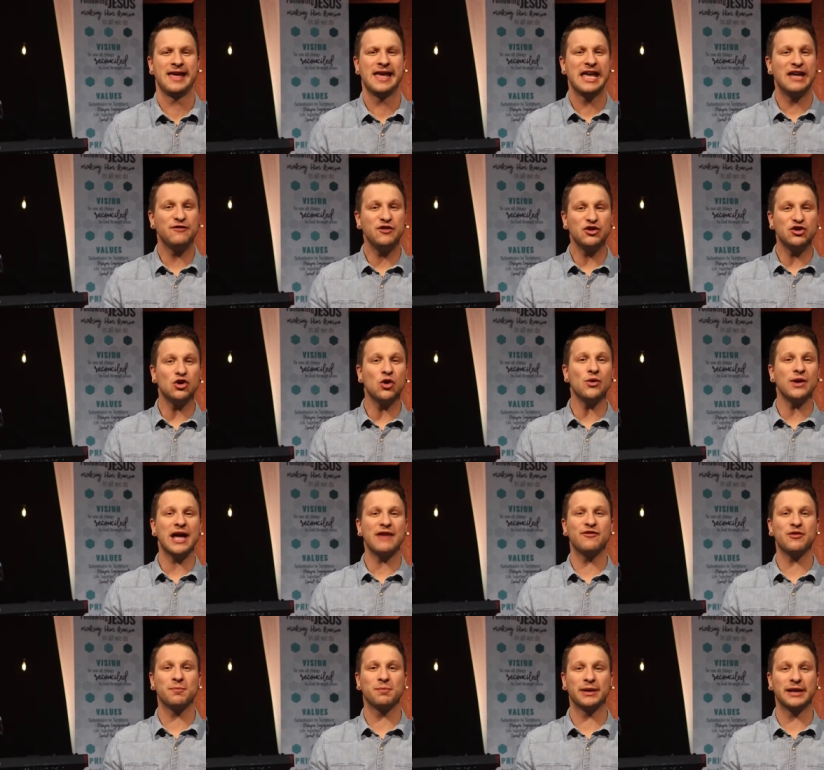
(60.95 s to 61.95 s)
If you don't
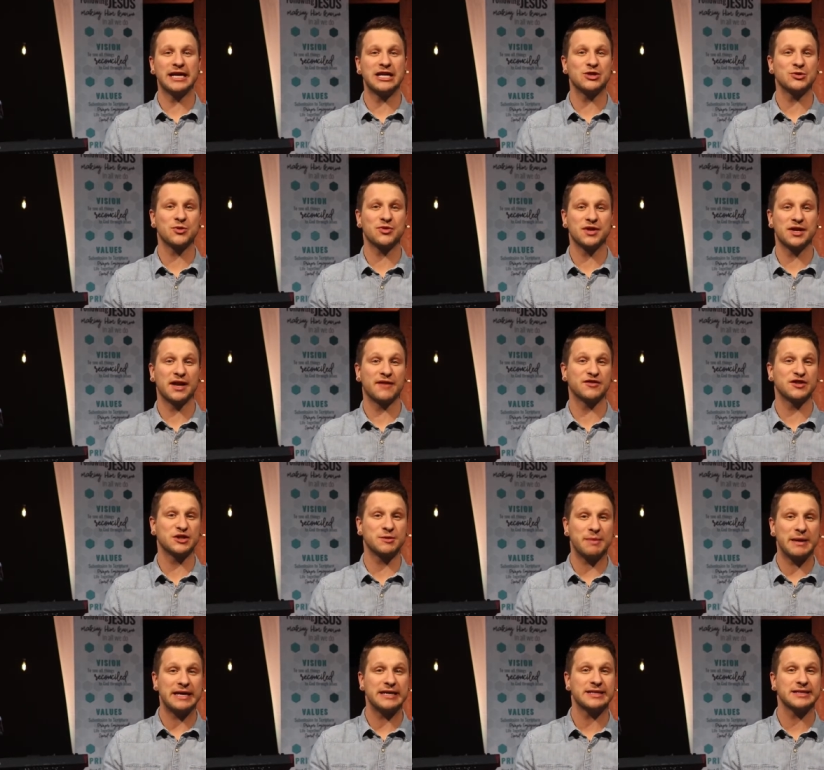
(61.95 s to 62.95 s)
have a place with enough
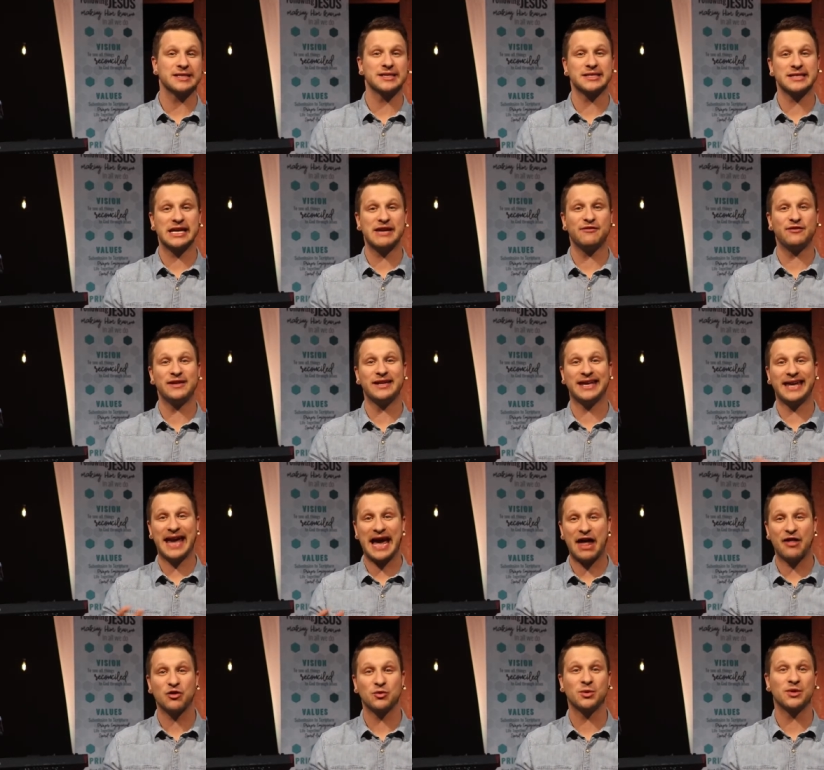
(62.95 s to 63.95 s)
space to safely
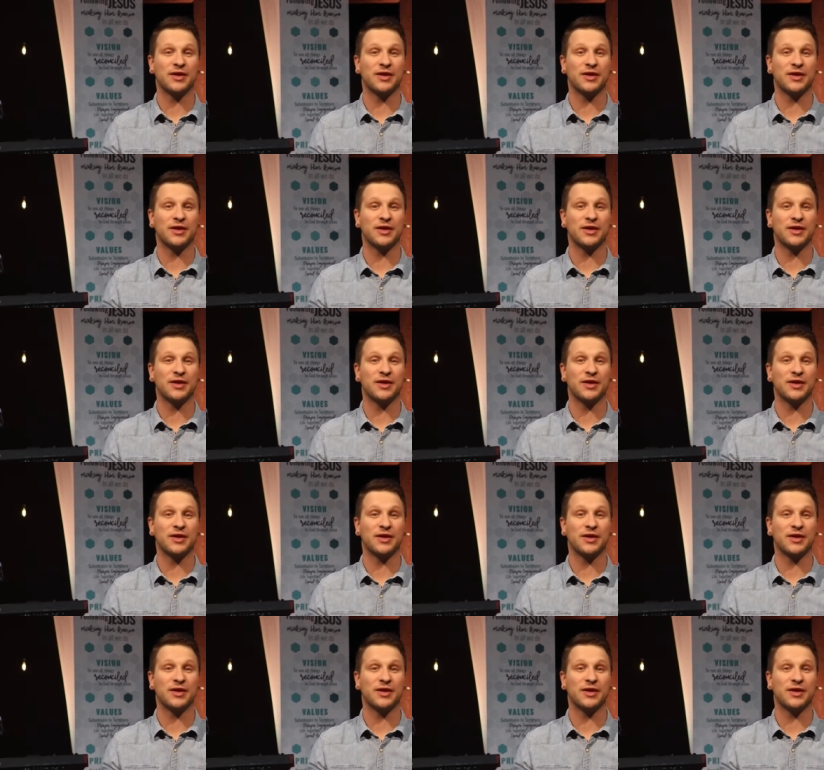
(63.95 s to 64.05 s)
gather with